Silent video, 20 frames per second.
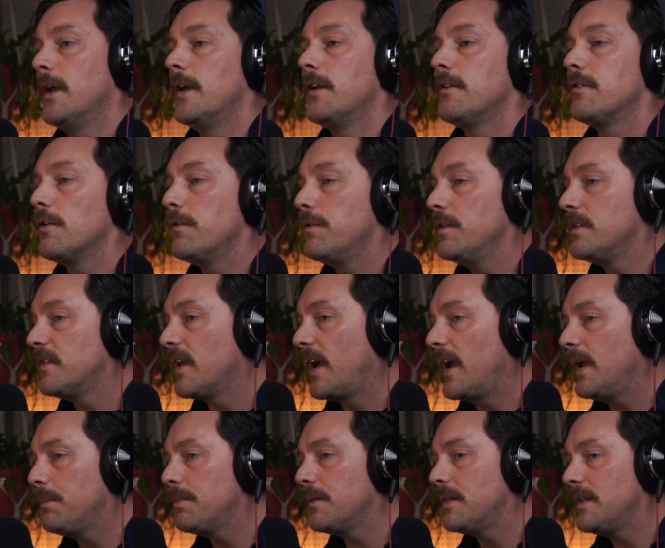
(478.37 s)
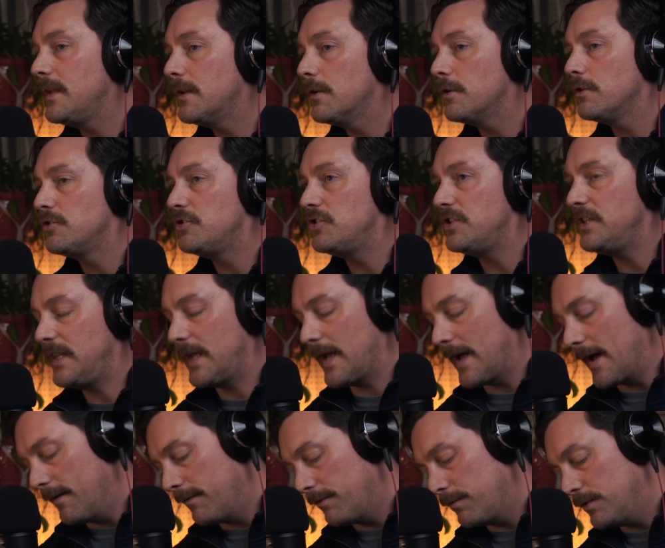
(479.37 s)
So if we type leader G
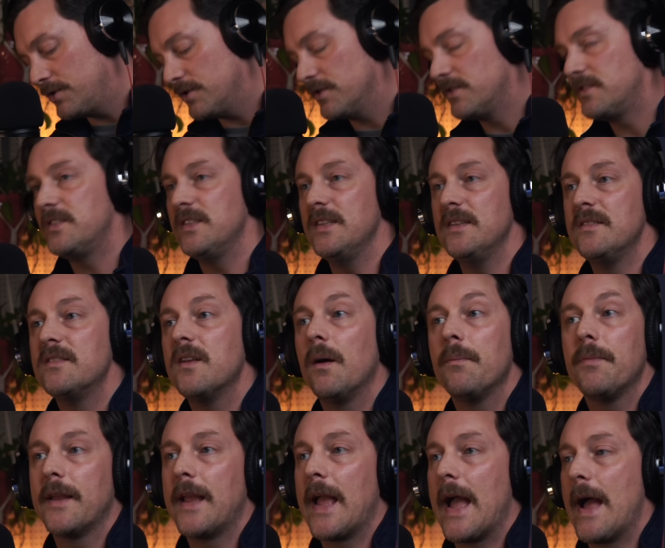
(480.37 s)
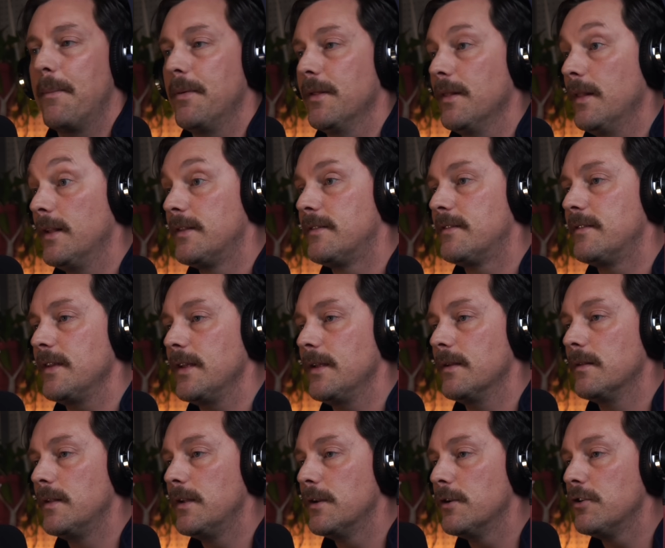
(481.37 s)
F, we should see something happen. Let's see,
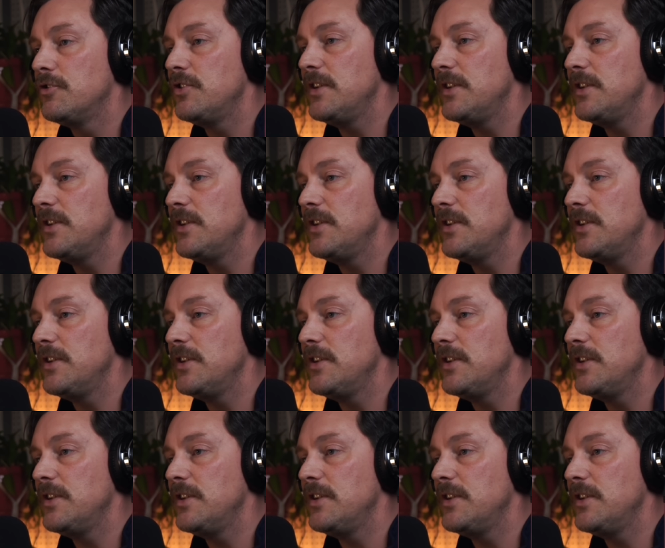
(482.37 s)
leader